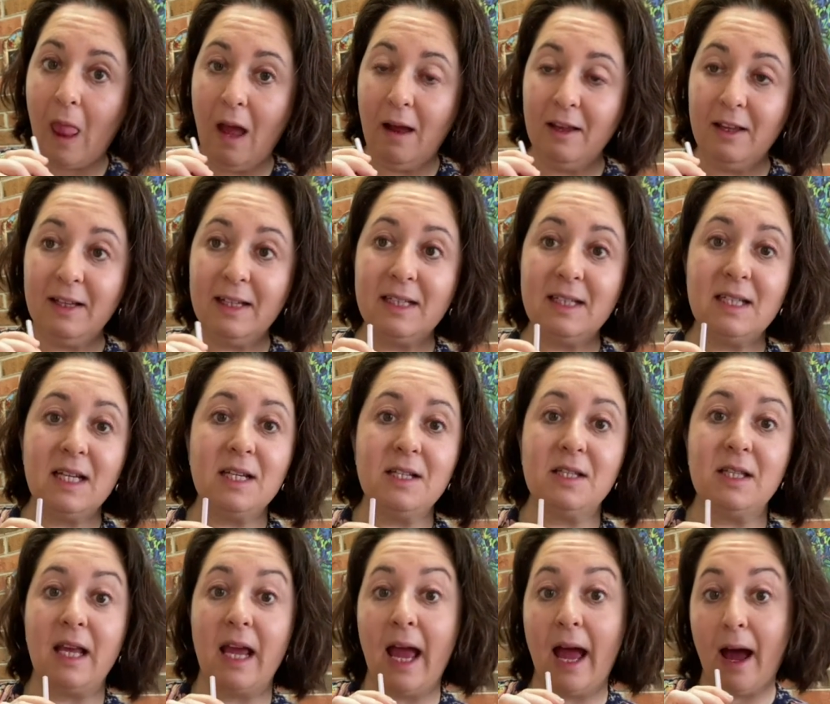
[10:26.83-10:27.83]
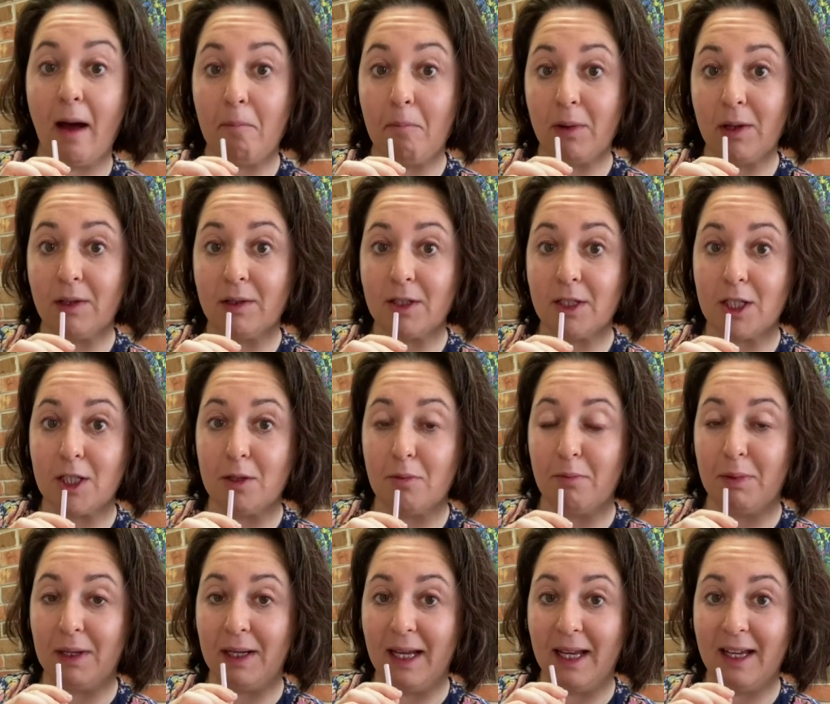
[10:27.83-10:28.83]
You can taste the apples, the
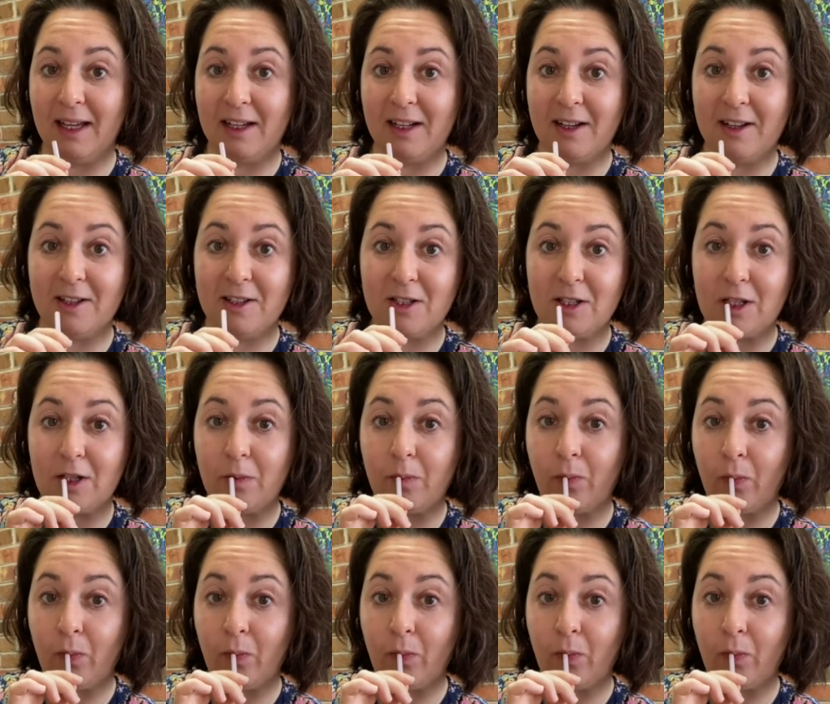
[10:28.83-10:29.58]
bananas.